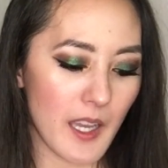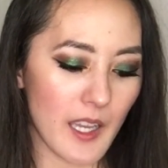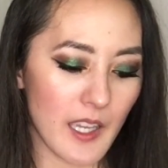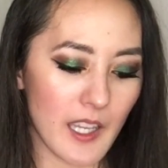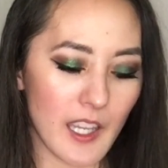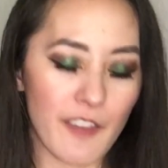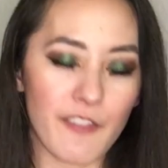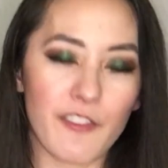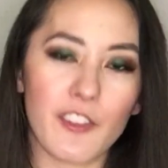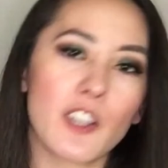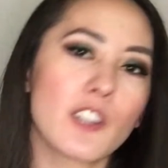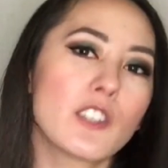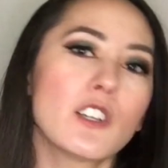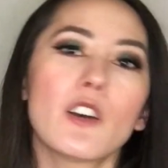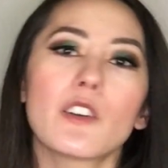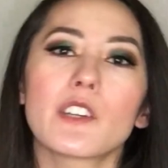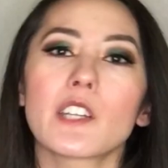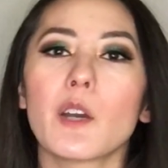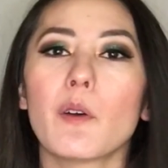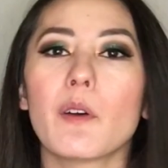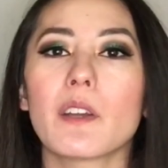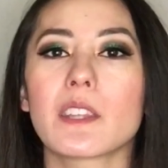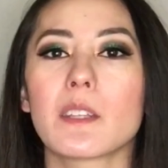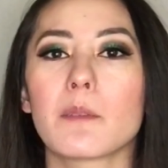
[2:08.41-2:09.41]
If you don't
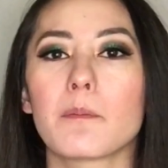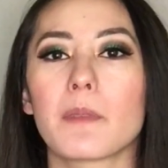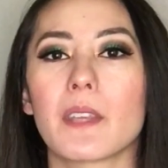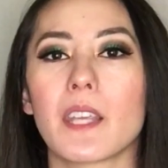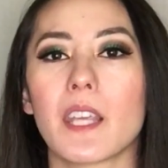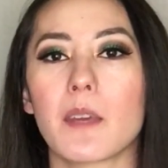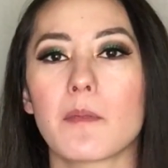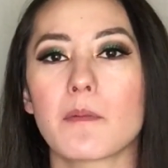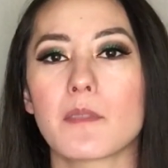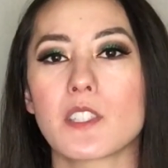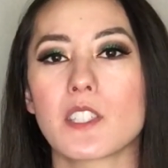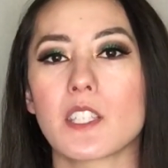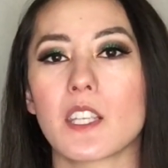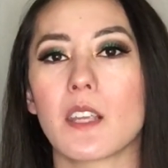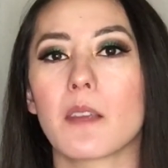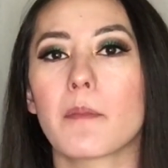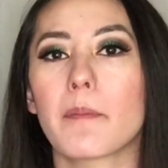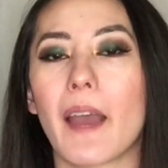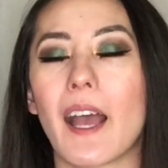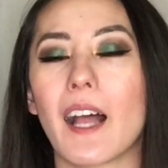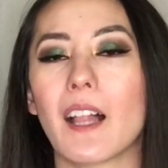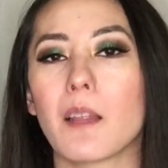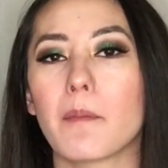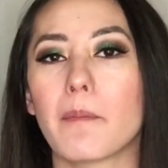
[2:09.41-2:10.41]
know what the PMG
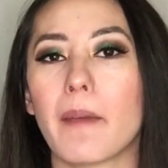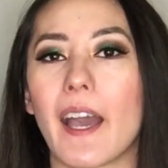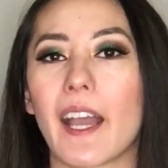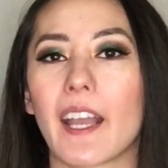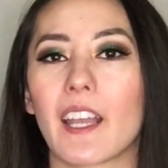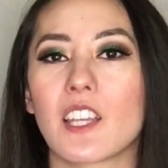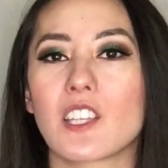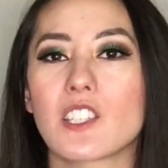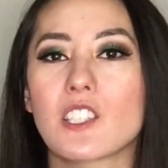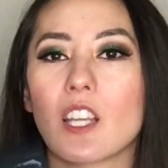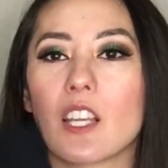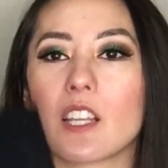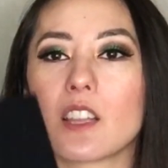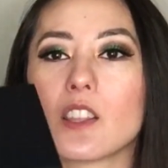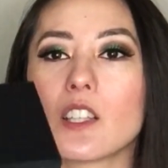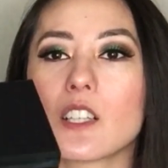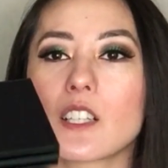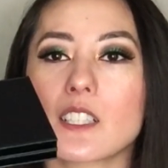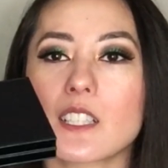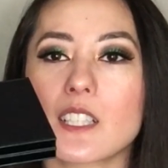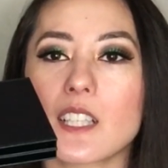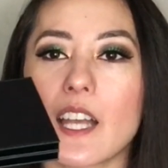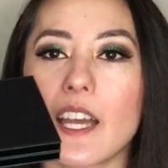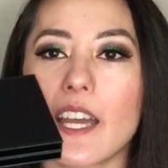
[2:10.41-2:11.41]
palette packaging
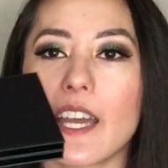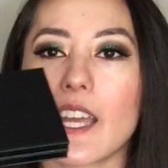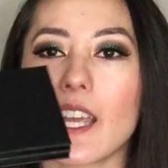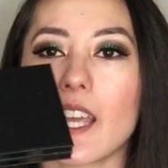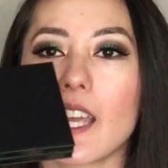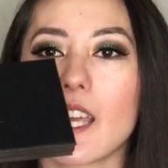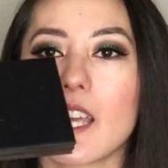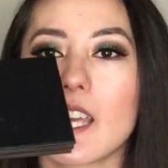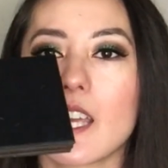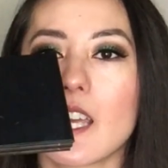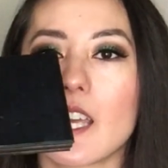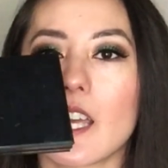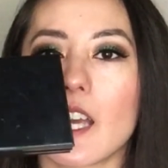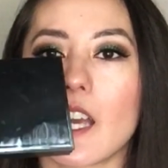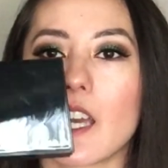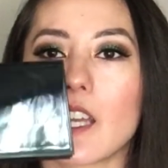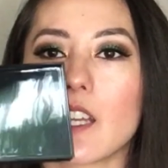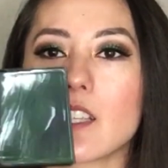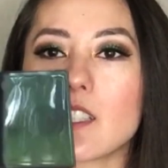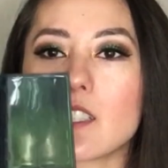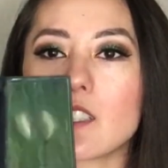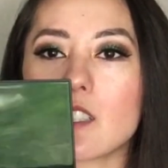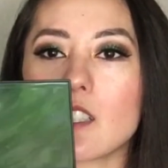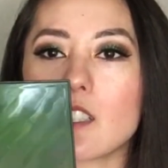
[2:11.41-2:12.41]
looks like, it
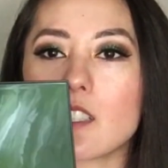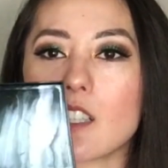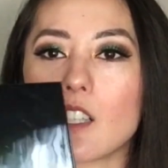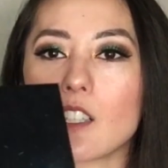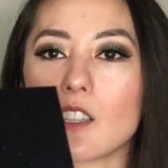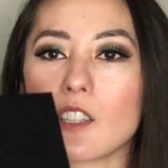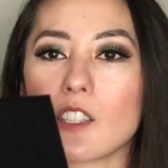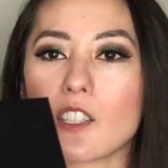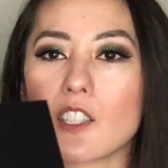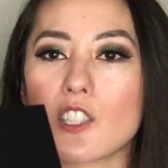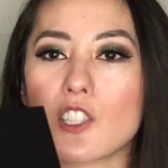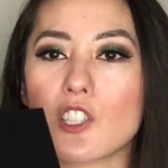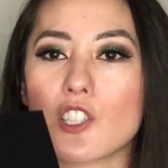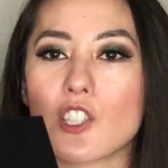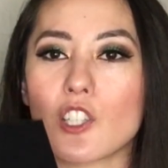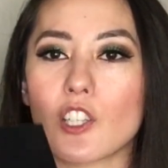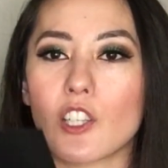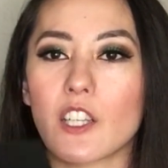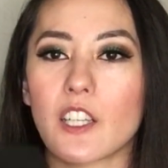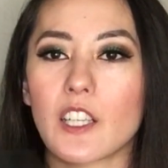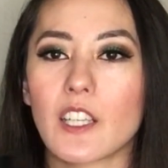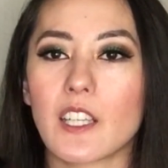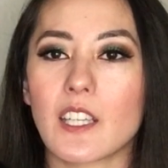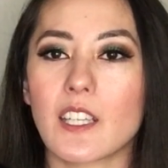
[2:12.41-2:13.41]
is this
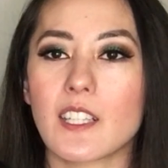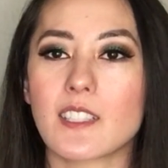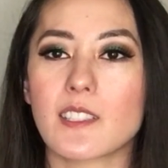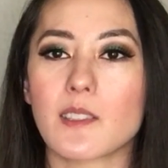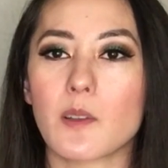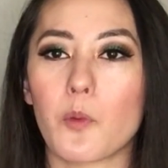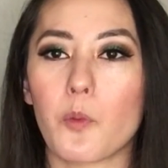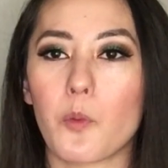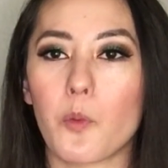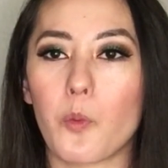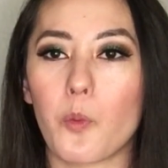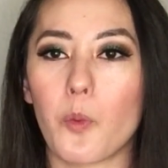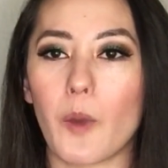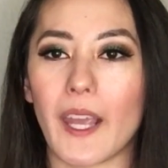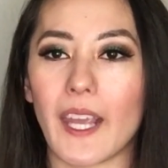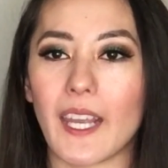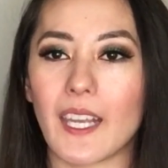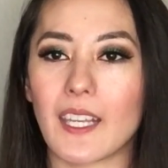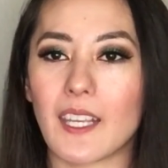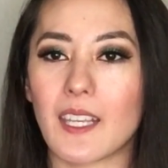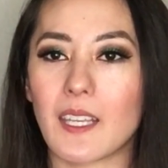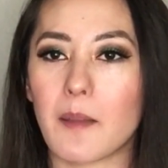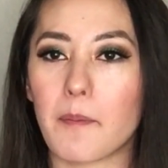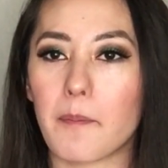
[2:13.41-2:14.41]
luxurious
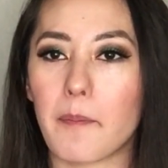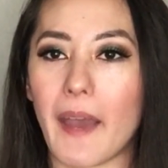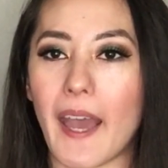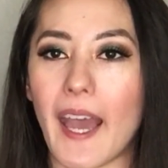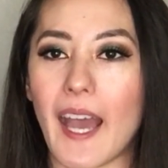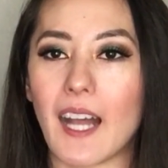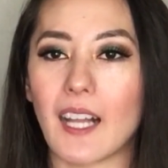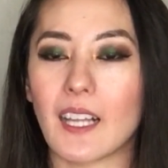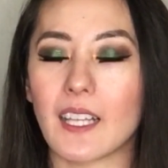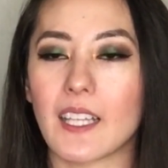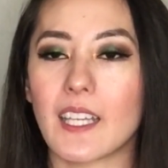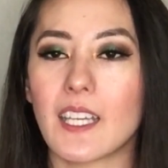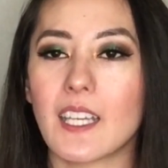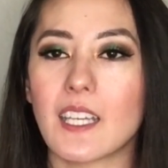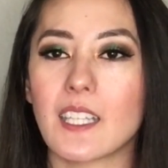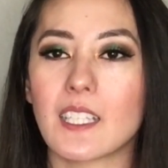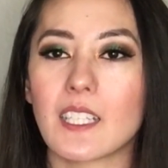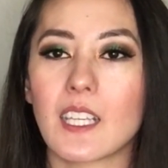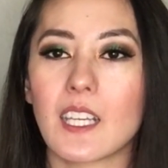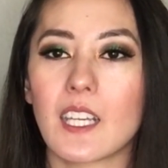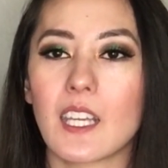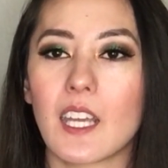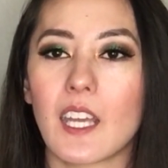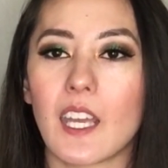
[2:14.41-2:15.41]
weighted palette,
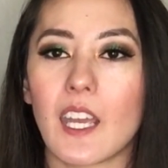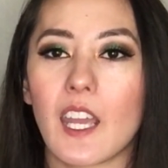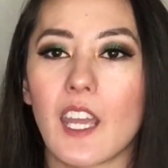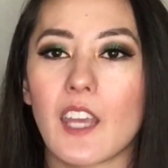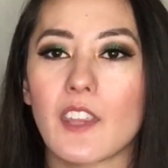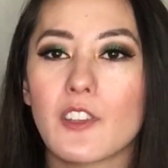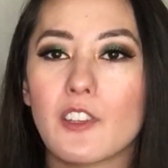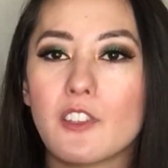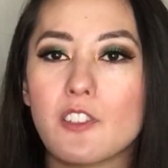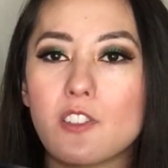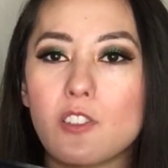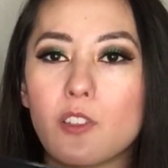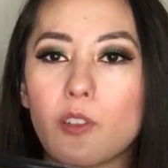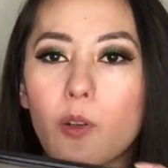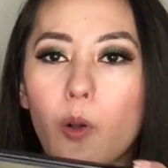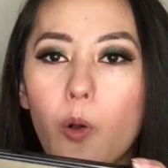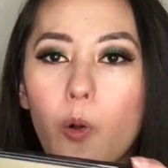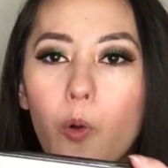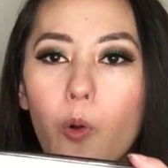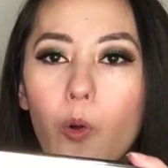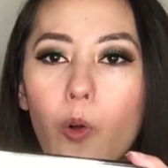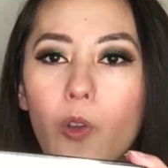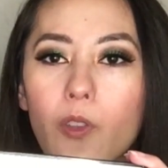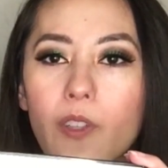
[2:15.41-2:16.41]
and there's
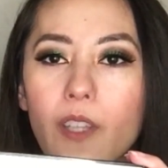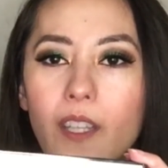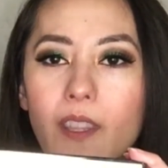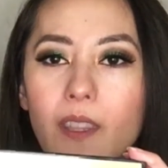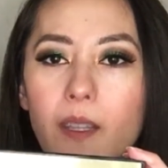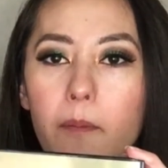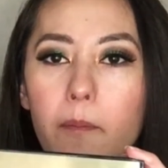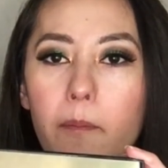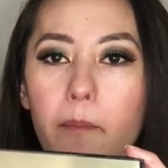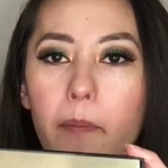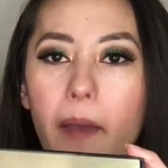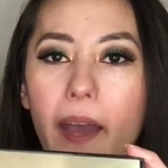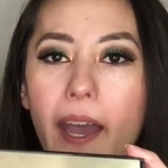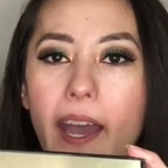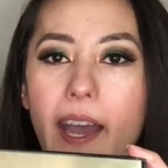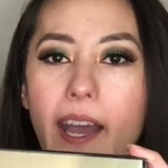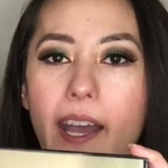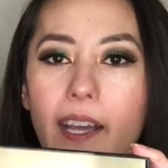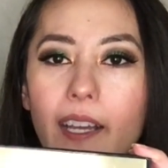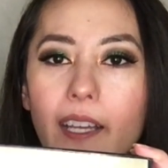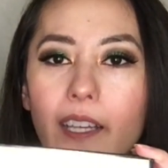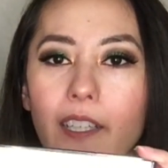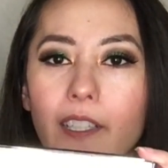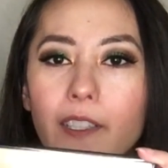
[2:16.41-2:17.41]
gold in the
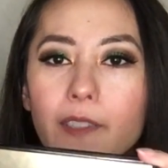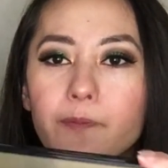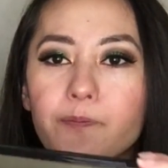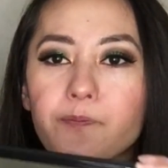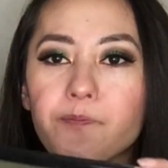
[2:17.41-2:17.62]
back.